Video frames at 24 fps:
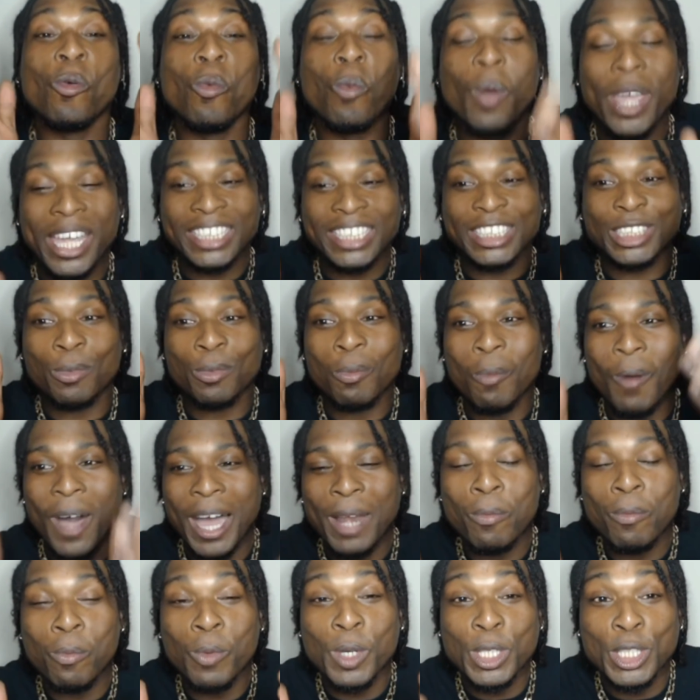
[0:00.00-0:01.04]
which
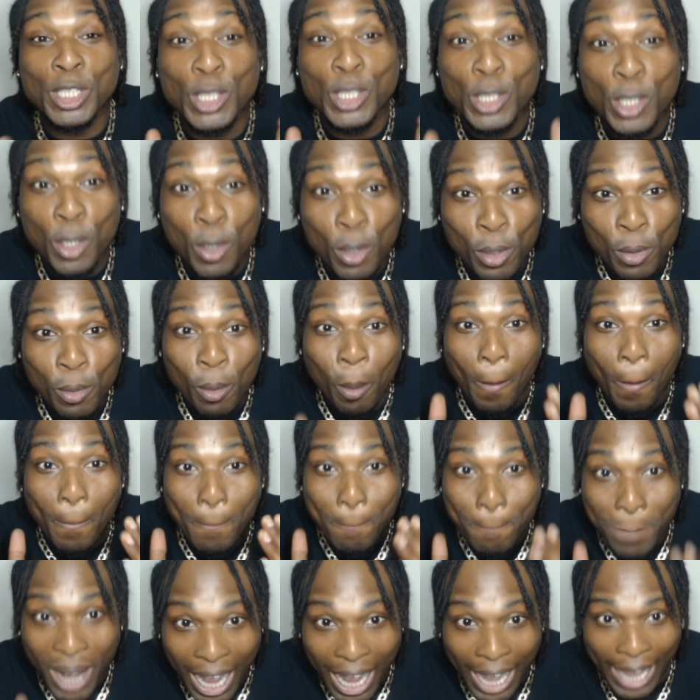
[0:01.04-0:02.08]
one would you
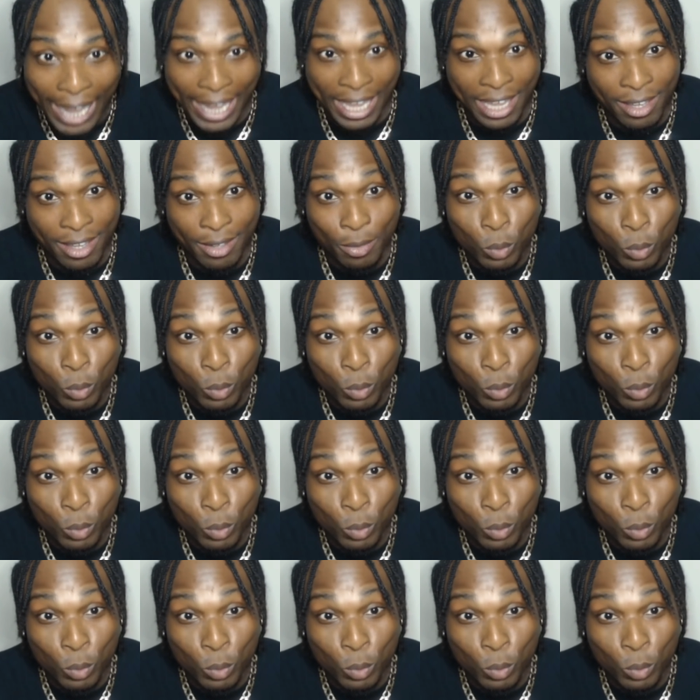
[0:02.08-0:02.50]
buy?